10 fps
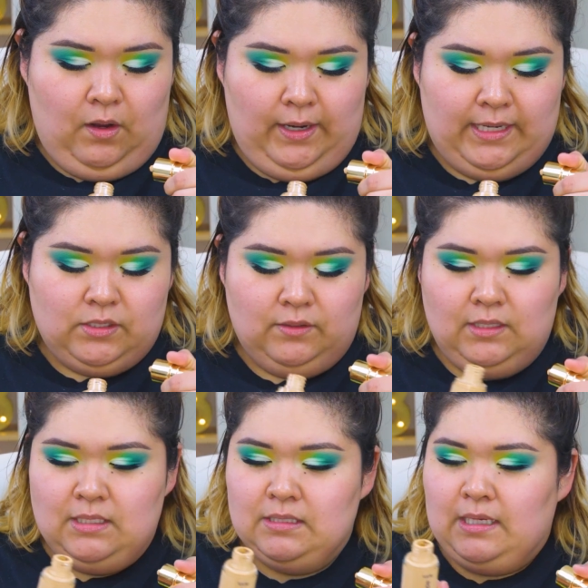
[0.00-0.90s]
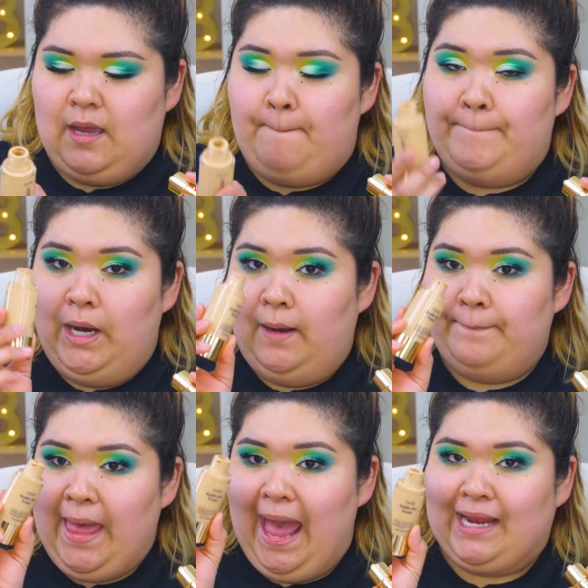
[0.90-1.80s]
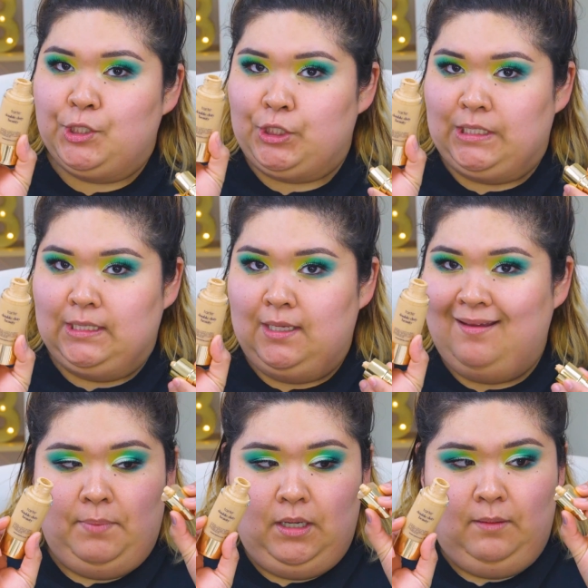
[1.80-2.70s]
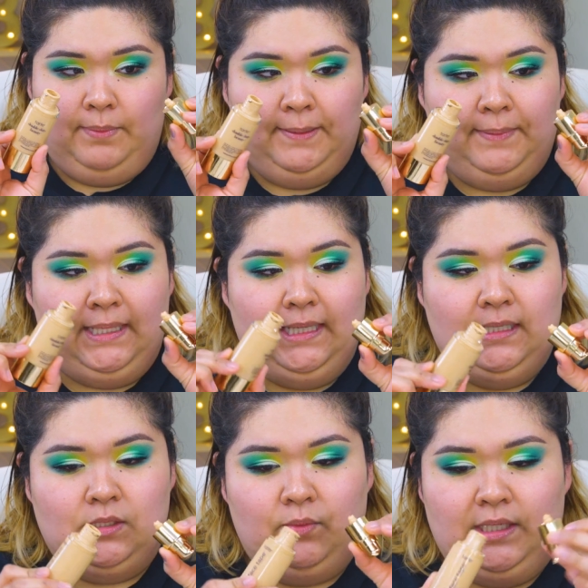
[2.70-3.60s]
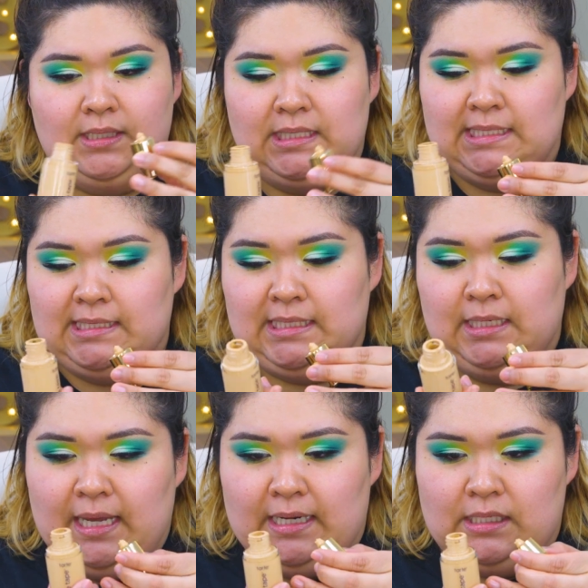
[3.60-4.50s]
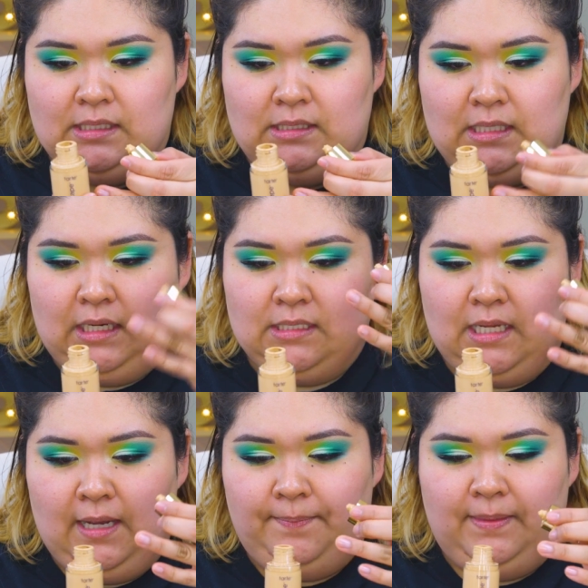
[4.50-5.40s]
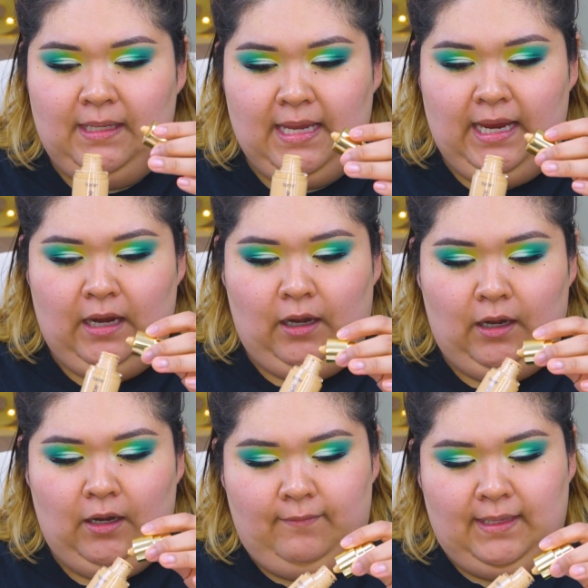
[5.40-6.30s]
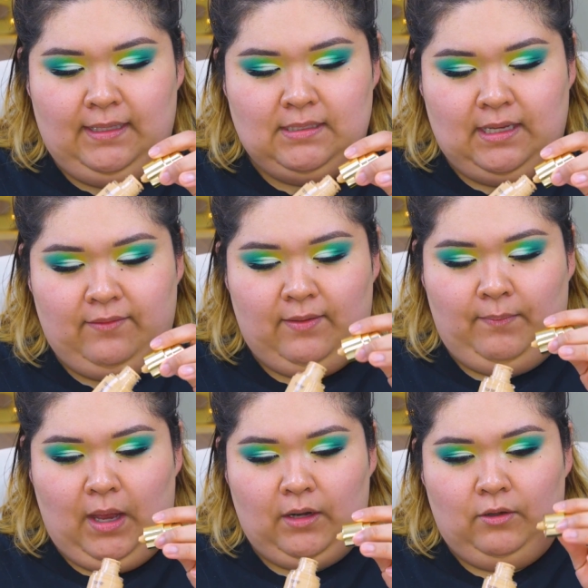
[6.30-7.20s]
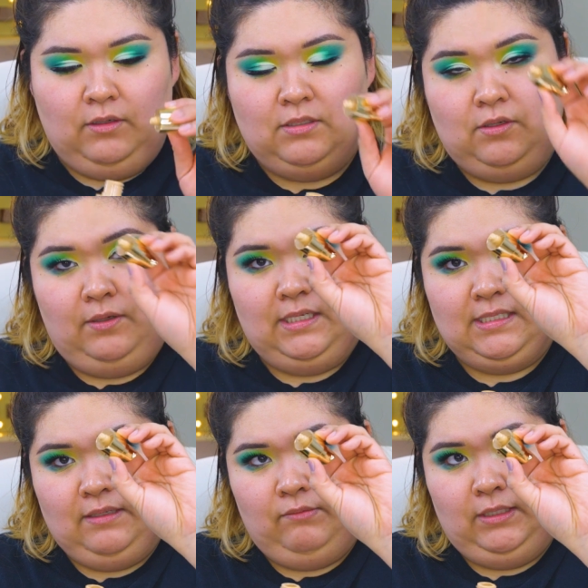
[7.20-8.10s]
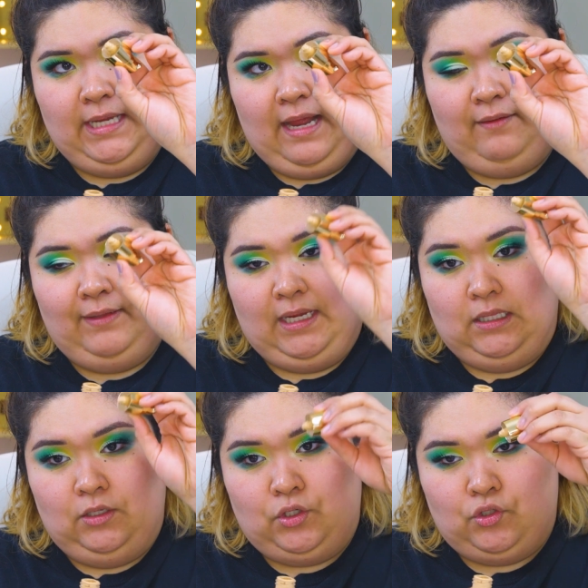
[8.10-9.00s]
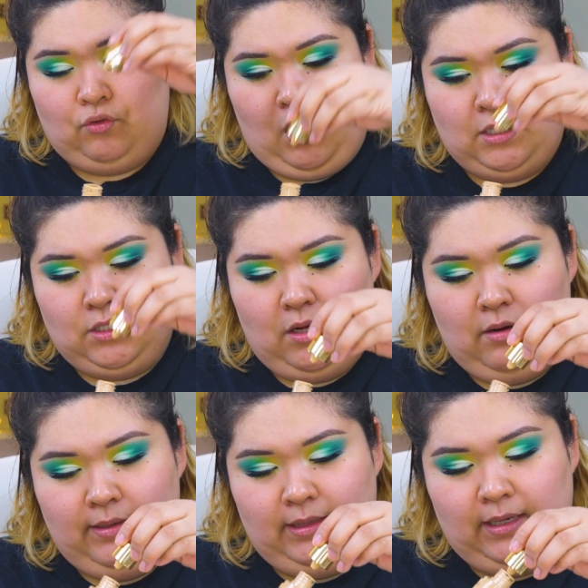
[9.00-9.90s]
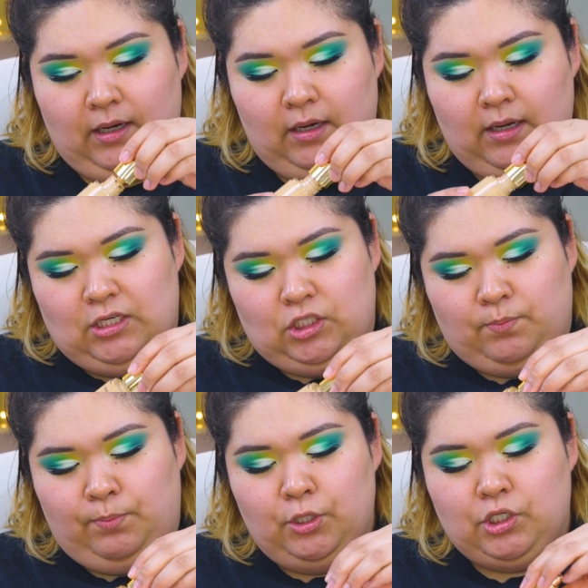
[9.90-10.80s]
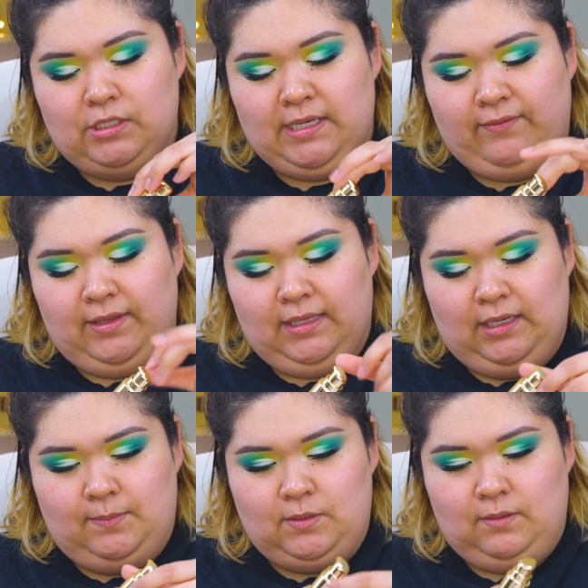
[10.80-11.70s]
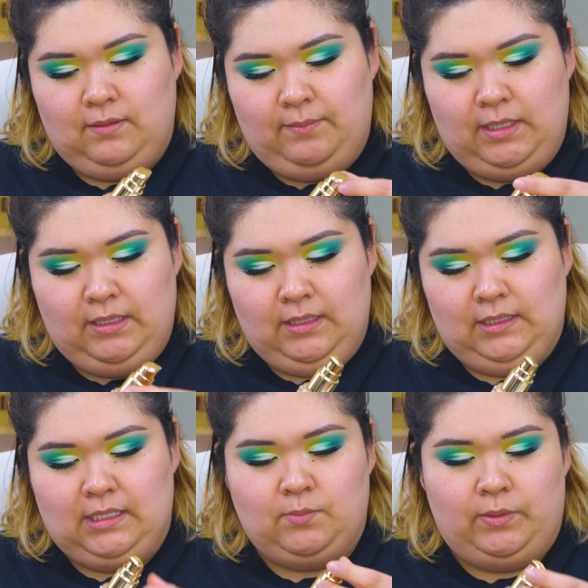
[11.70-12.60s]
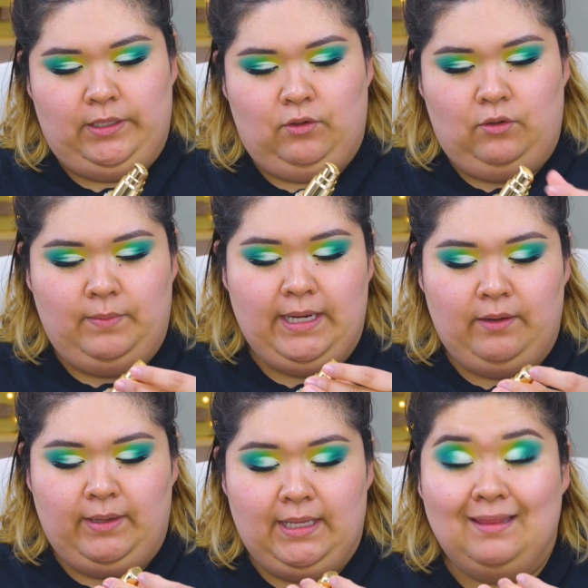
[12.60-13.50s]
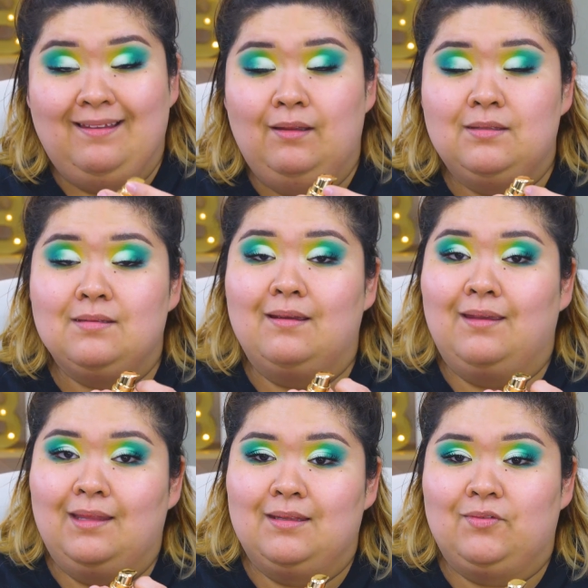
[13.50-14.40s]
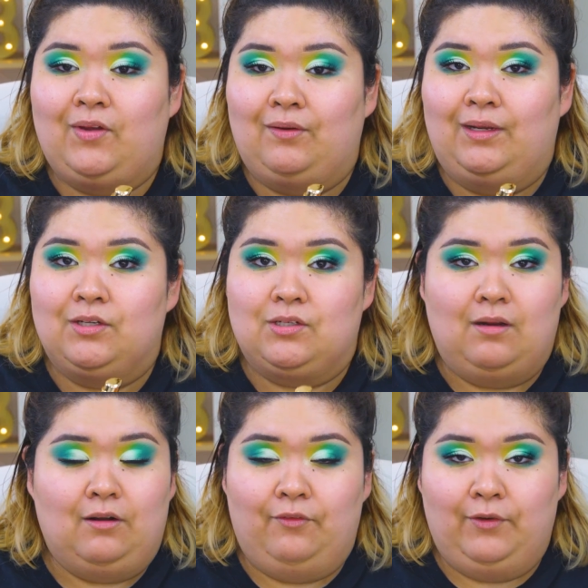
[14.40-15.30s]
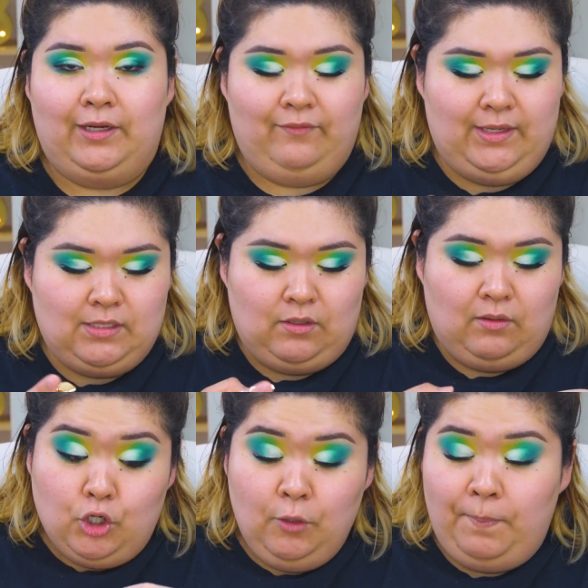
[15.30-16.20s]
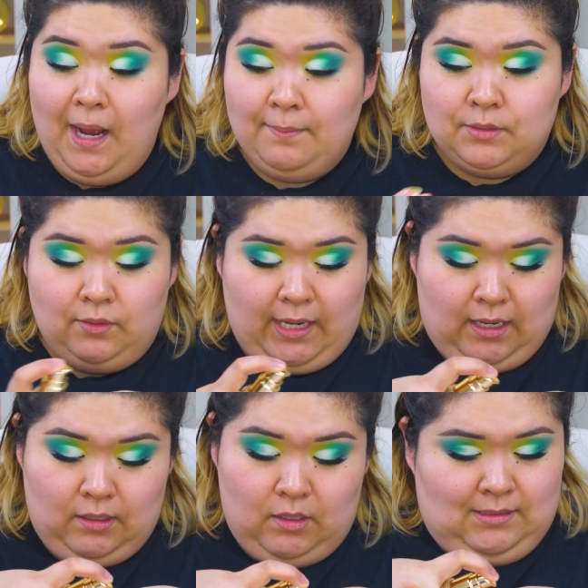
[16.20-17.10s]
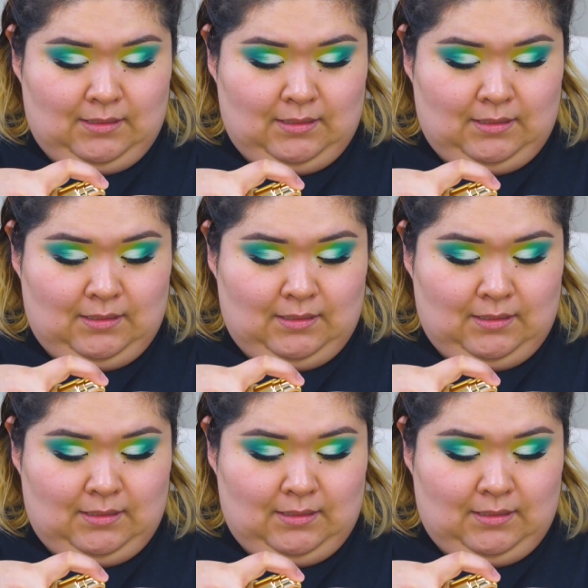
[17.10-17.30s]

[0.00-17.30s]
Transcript: Okay, so this is like a pump action pump, because what it does is it kind of sucks up the air from the inside of the bottle. So it doesn't really have like a little straw to go in there. It just pushes everything up. So, I mean, I think that's pretty cool. But anyway, let's get this foundation on our freaking face. So 2 pumps, okay?